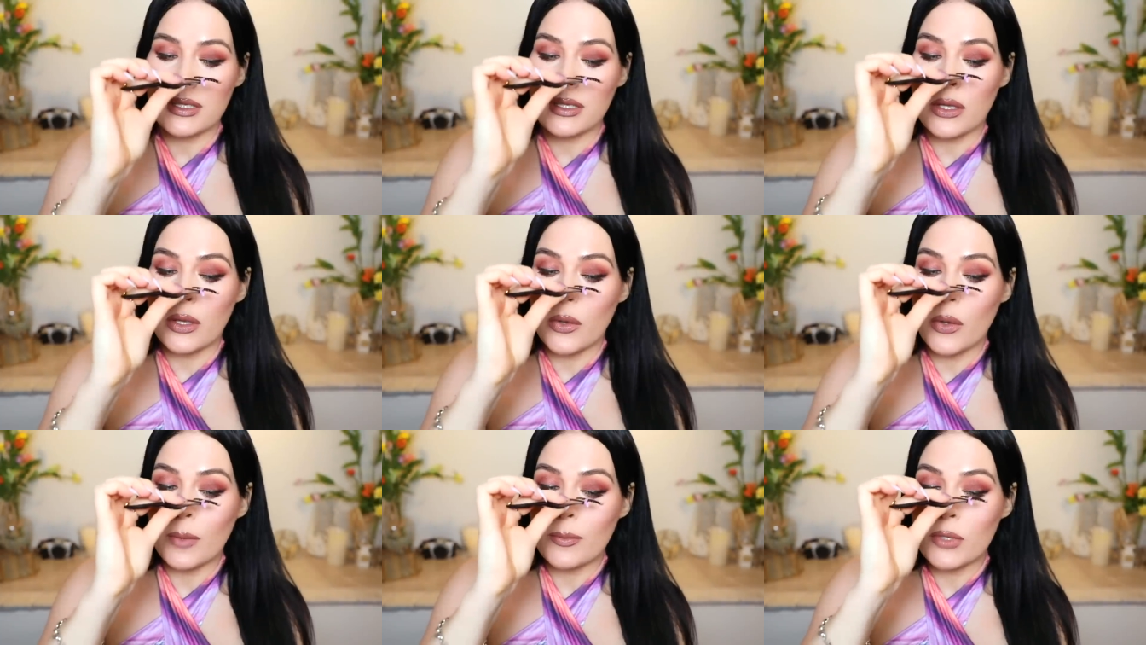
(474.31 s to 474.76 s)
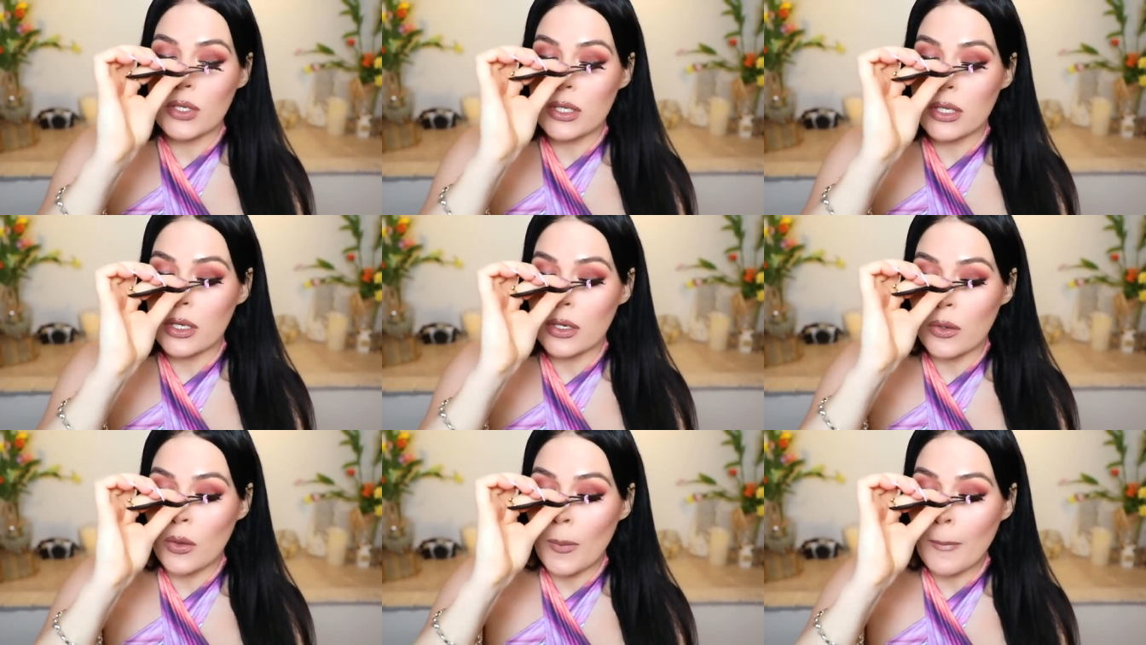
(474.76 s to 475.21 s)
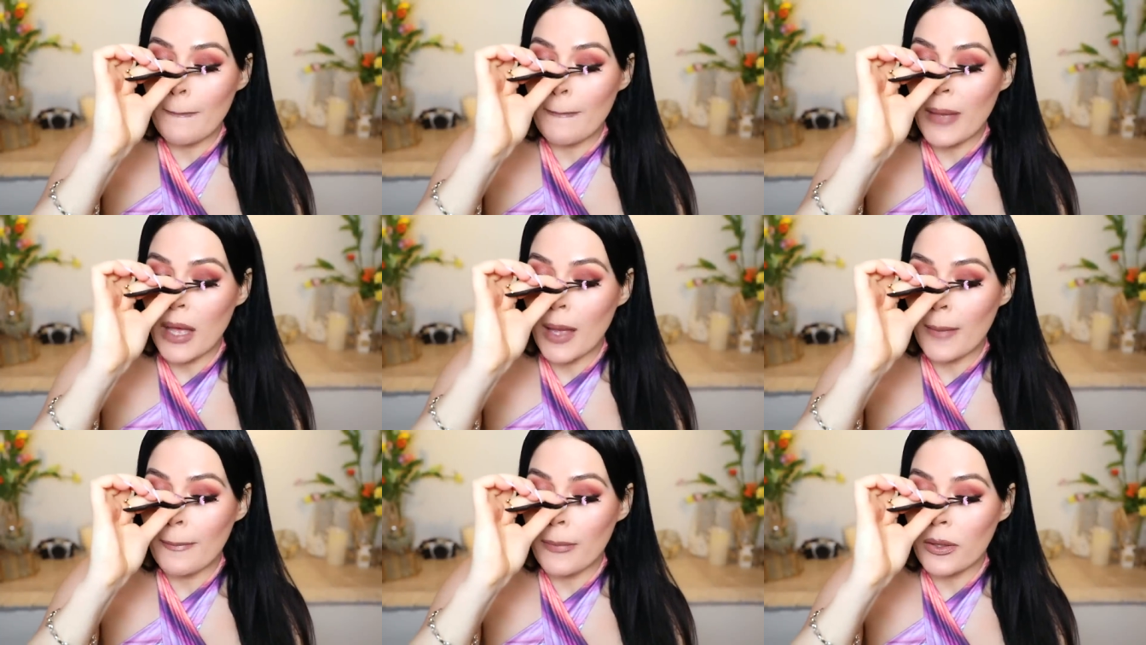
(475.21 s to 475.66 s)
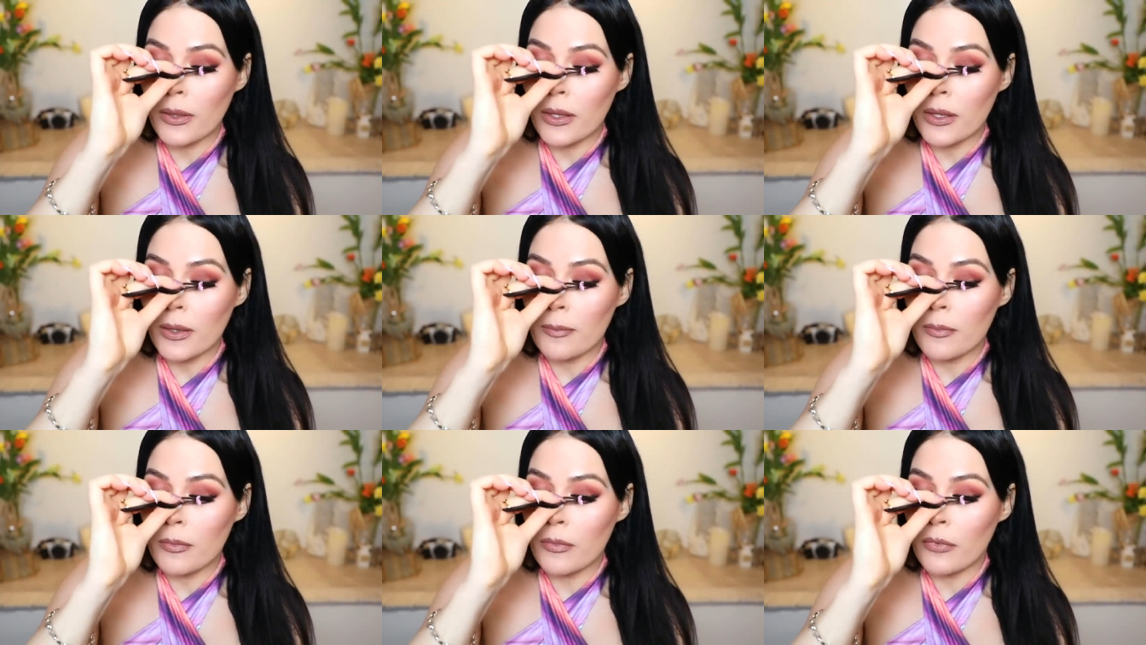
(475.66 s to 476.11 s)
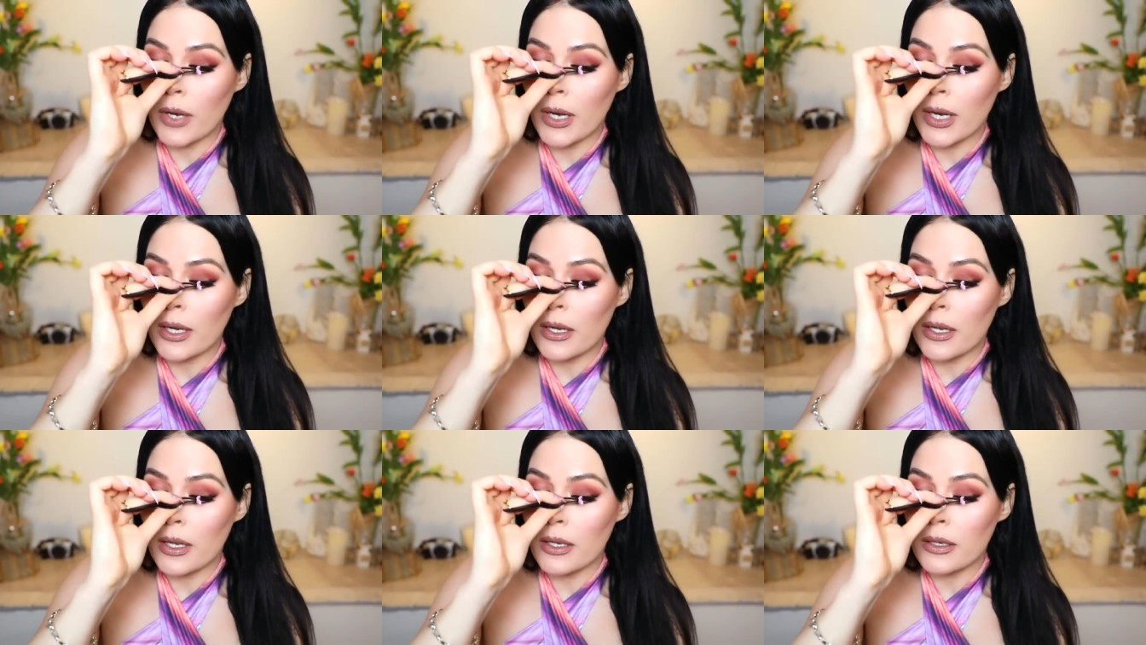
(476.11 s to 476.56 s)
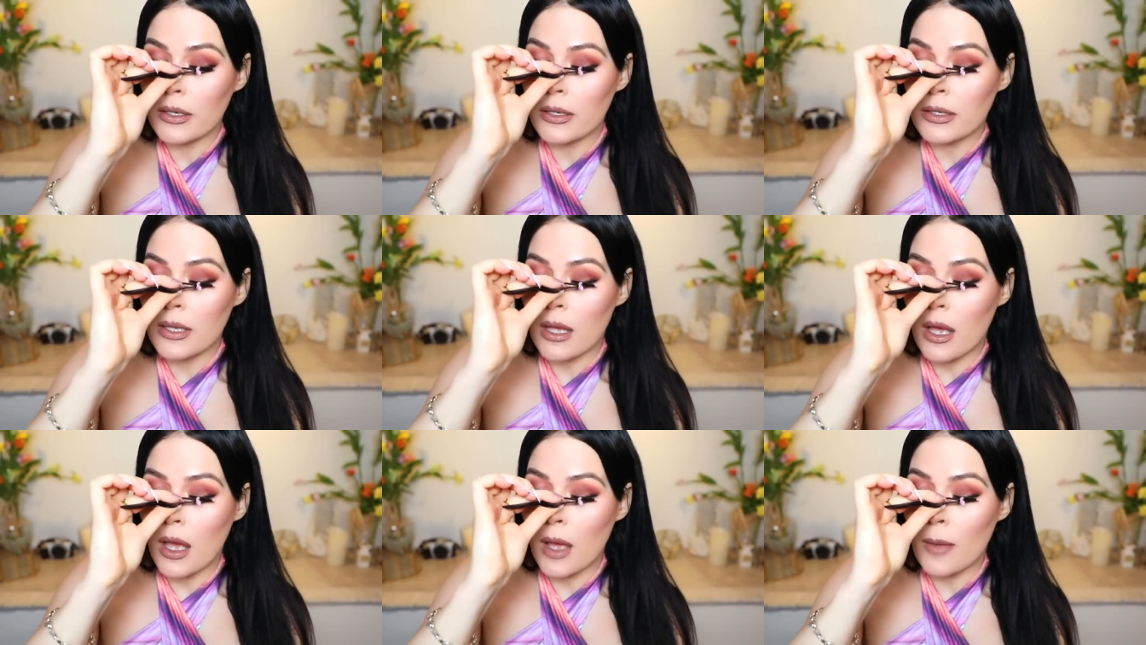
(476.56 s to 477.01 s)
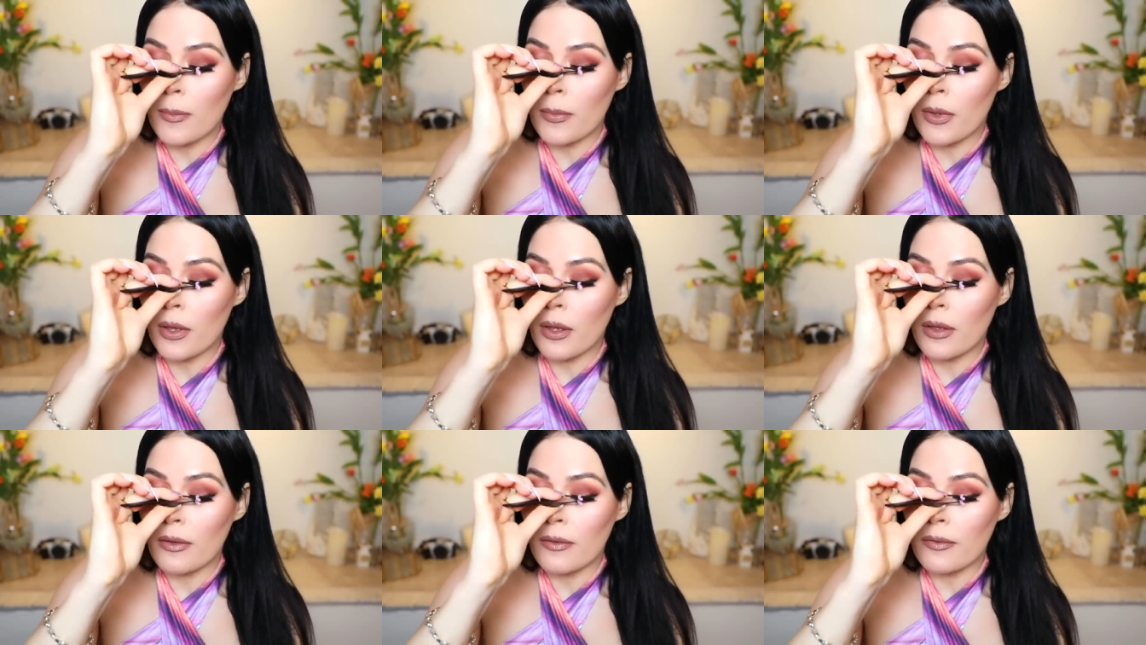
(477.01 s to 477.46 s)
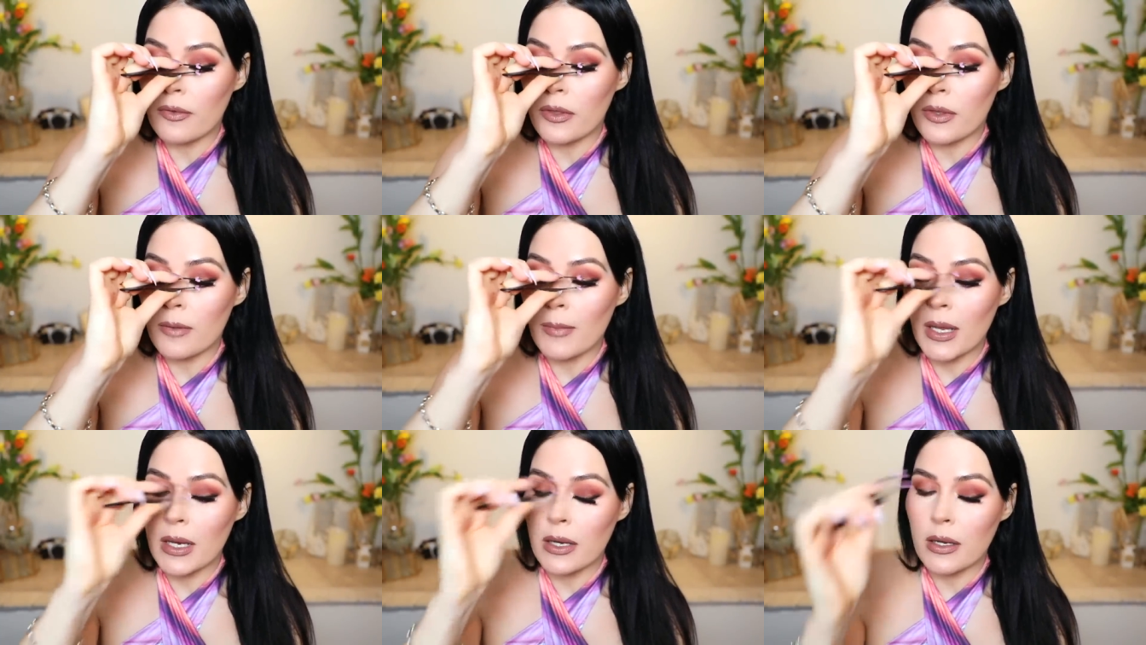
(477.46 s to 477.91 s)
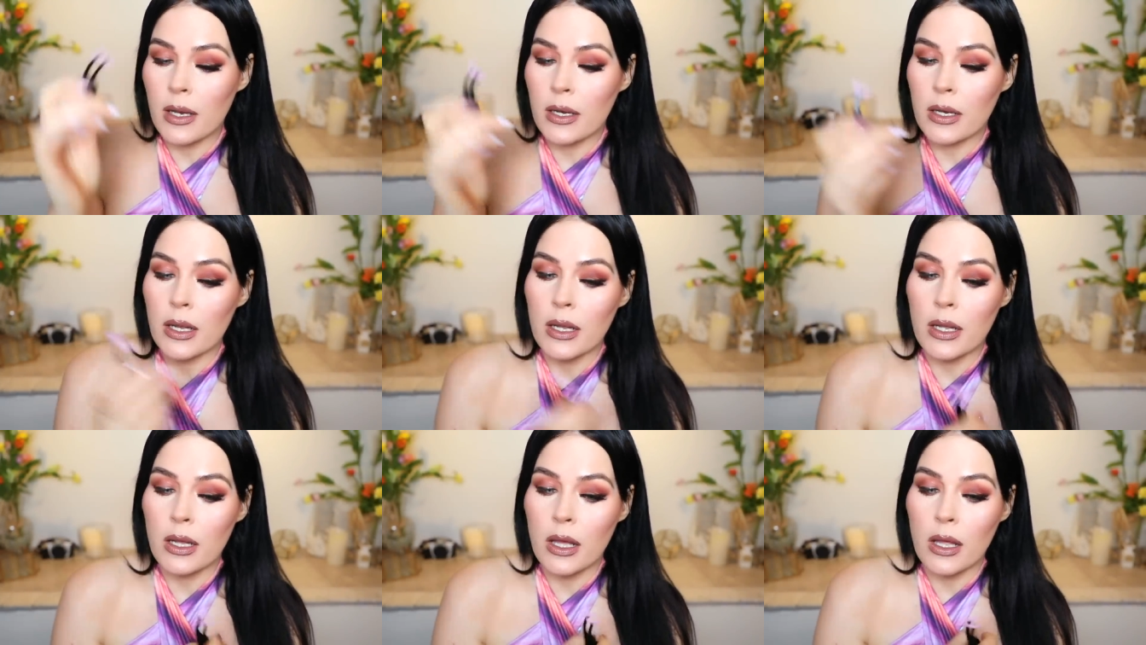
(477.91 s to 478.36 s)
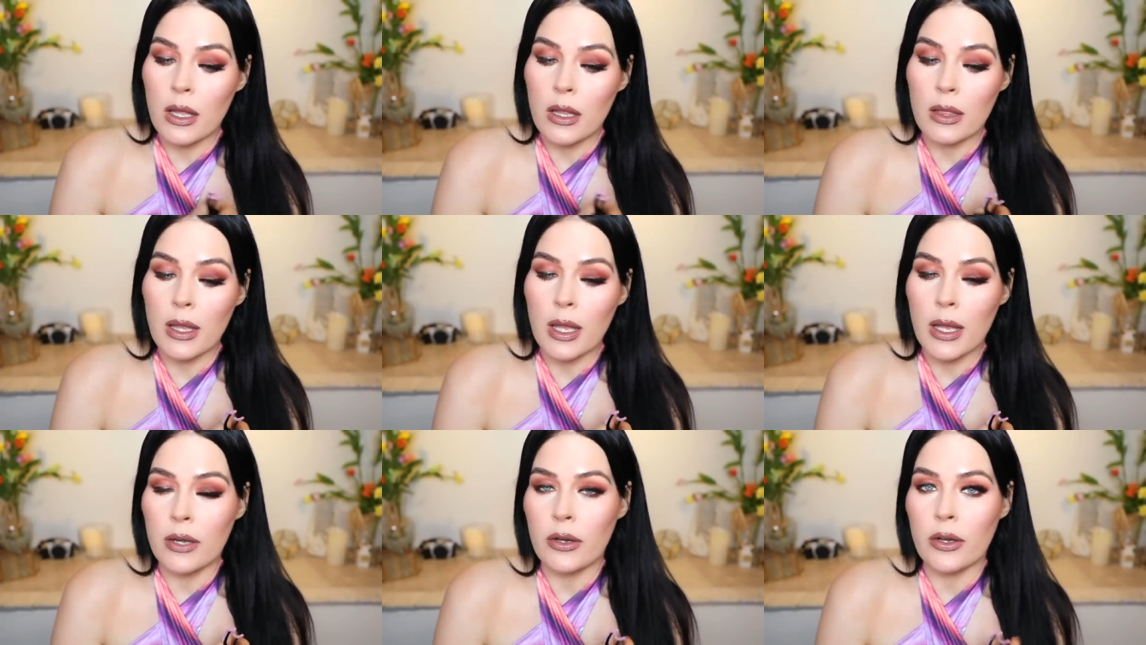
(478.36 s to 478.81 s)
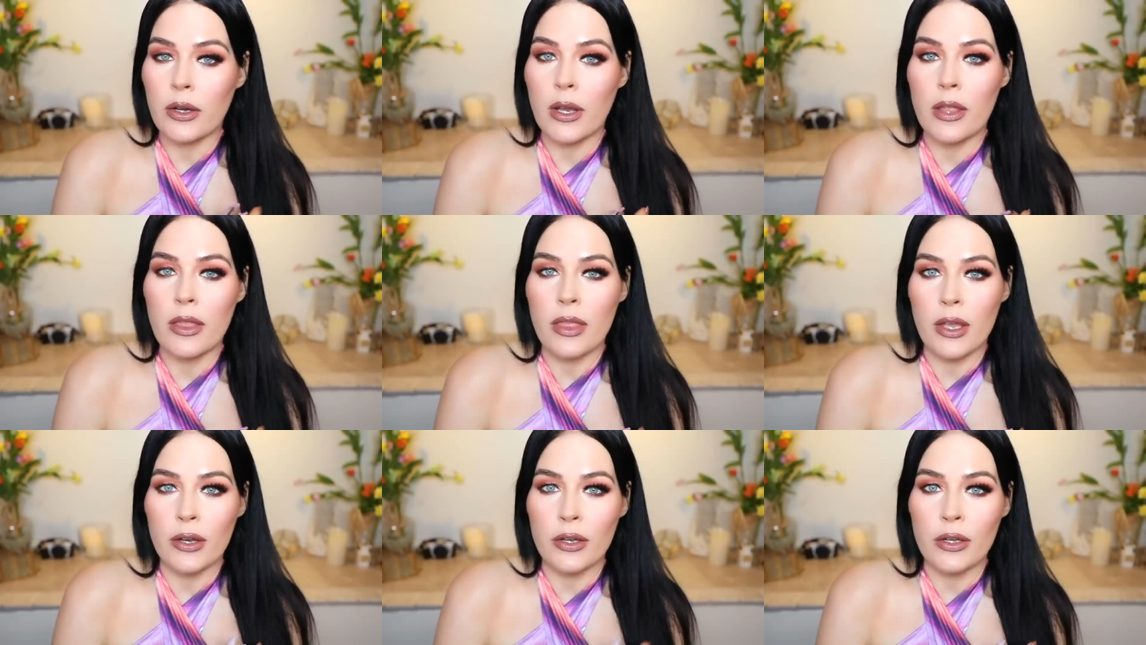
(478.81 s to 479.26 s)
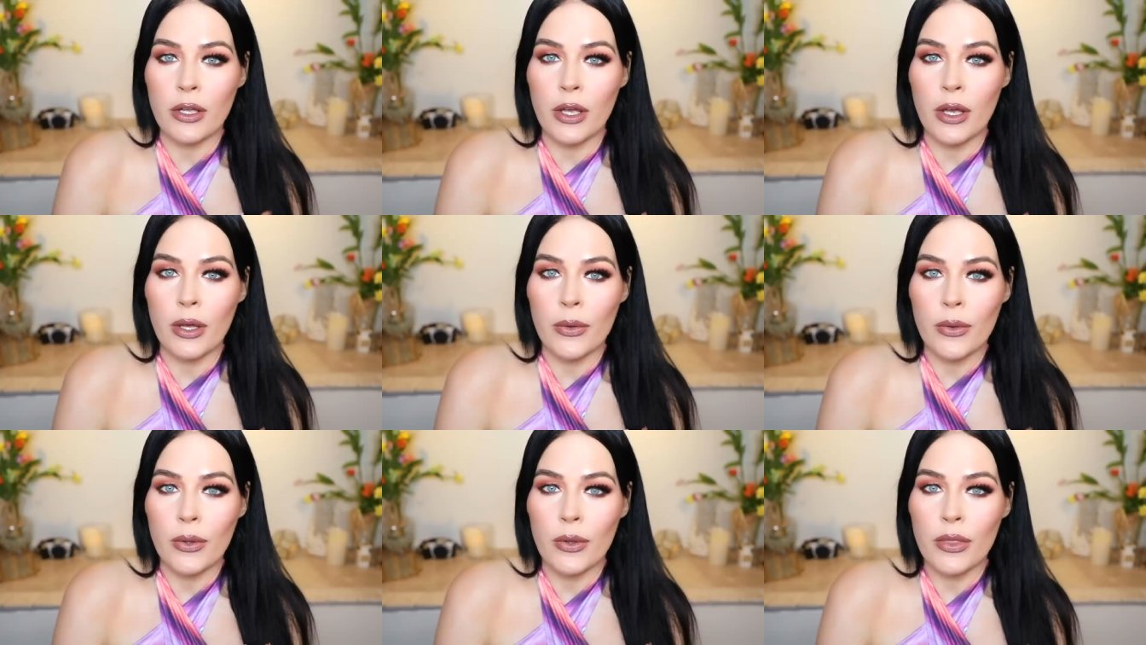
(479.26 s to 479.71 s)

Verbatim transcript: So I'm just gonna pop them right on top of the magnetic liner, and there you go,